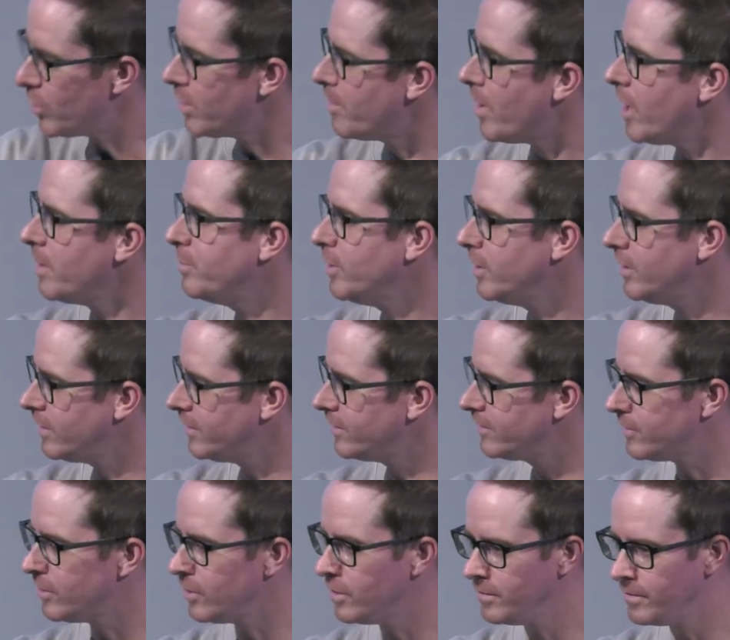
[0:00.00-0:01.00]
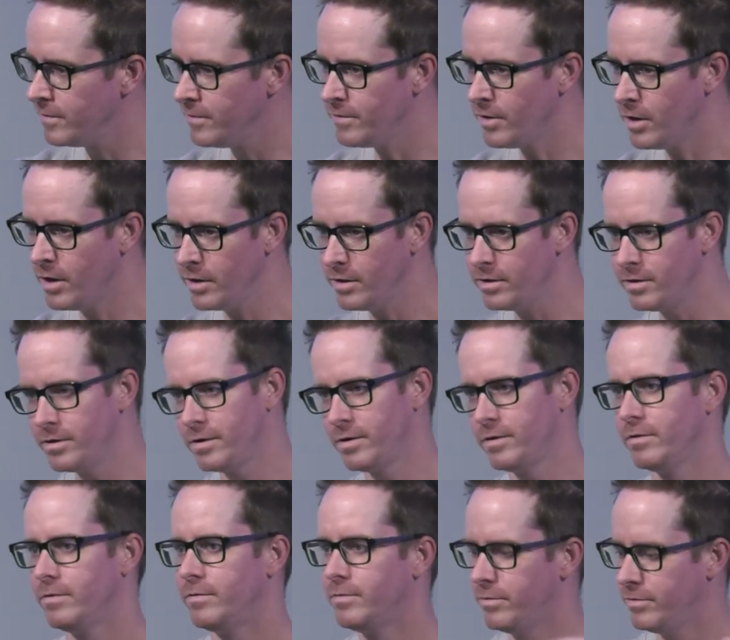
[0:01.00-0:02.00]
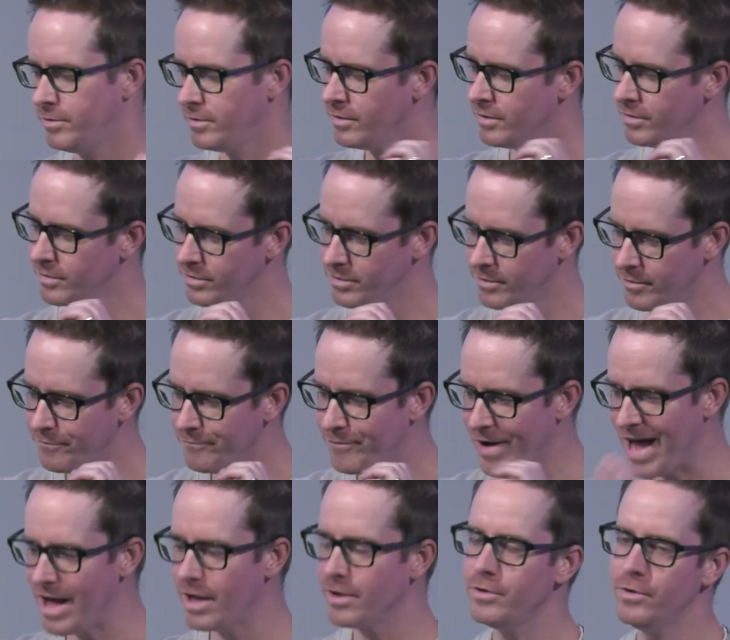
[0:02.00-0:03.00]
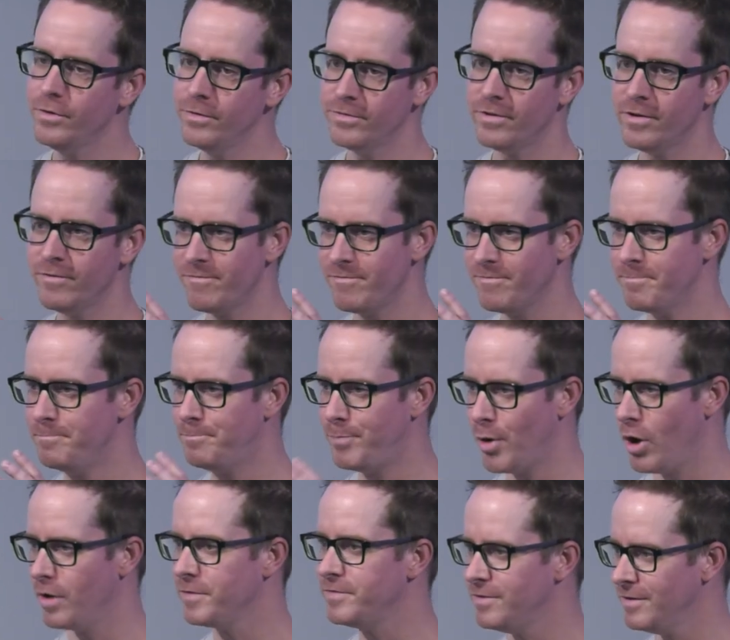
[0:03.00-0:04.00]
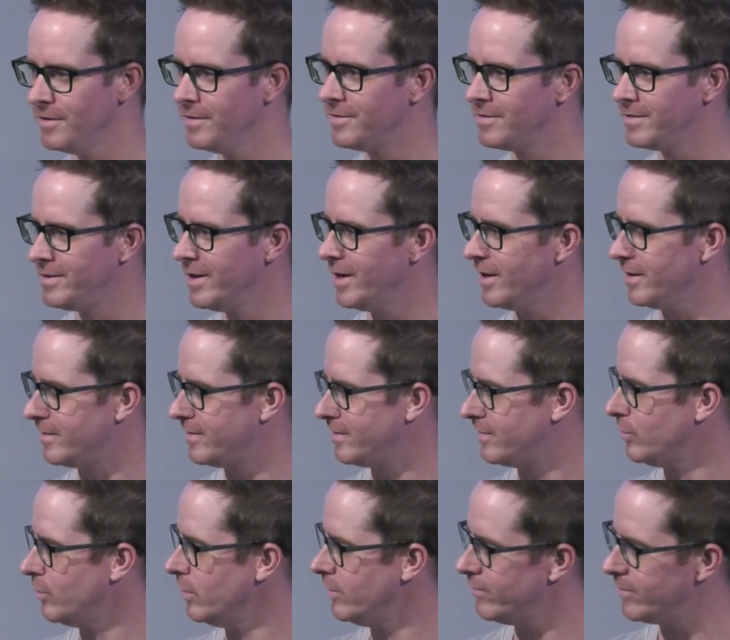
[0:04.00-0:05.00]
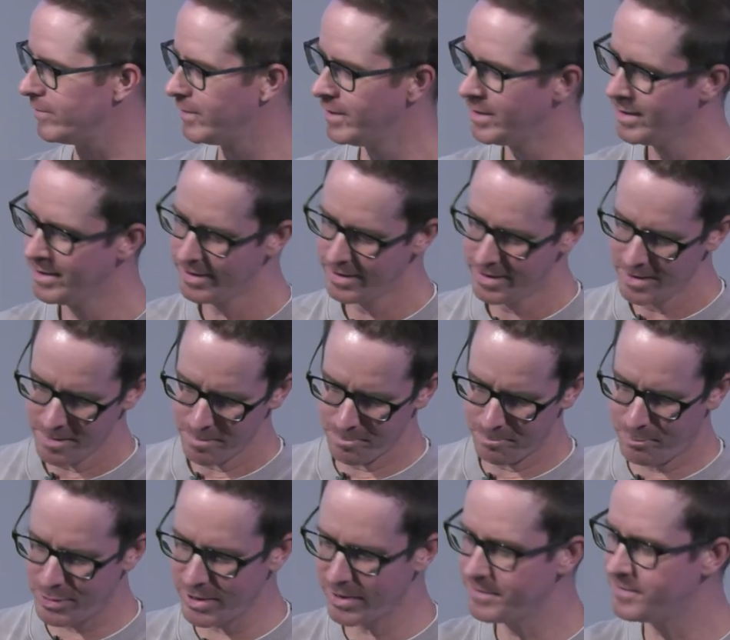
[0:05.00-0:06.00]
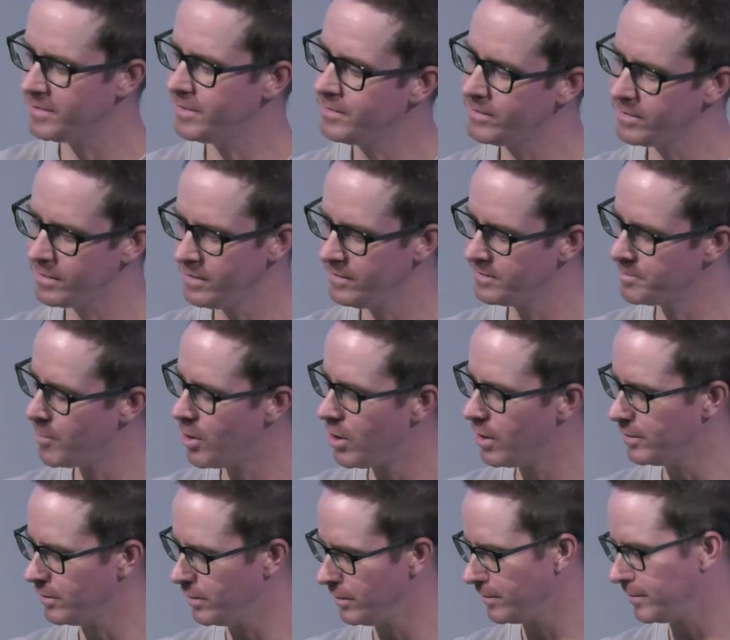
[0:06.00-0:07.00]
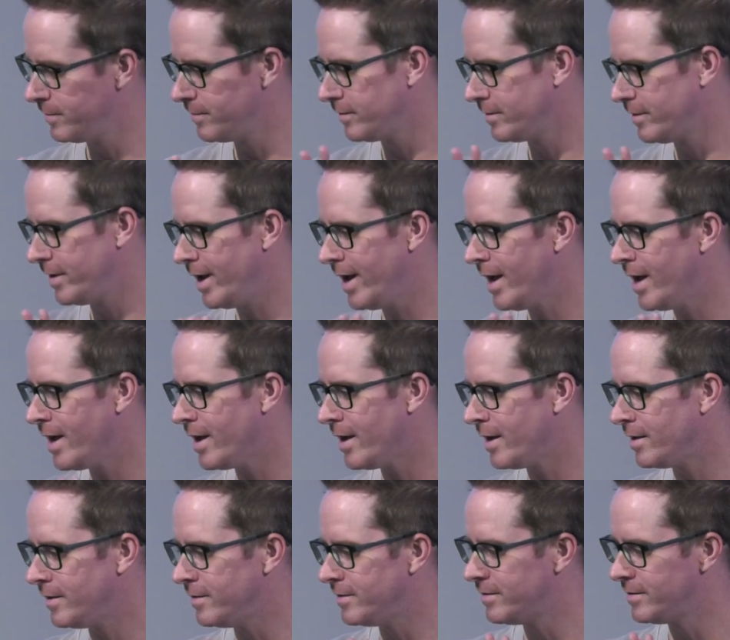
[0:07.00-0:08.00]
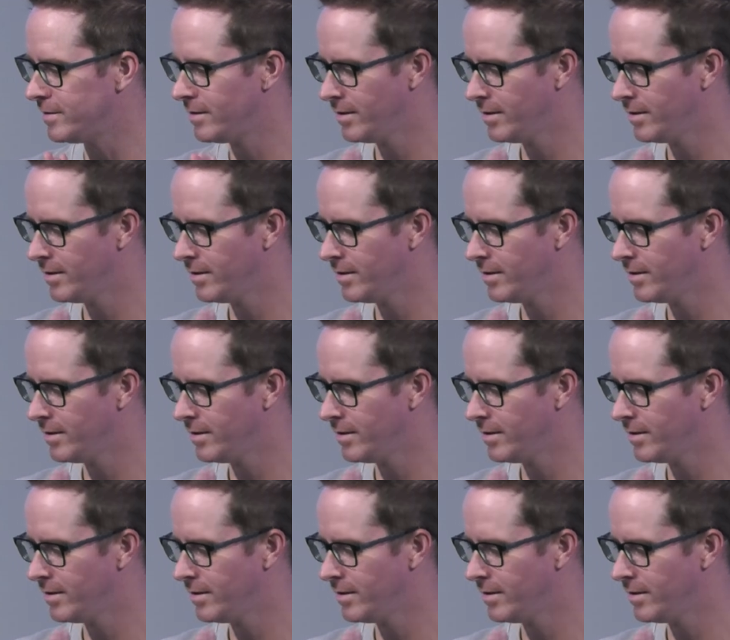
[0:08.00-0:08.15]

of my big concerns is like the values of bosses get sort of built into these models and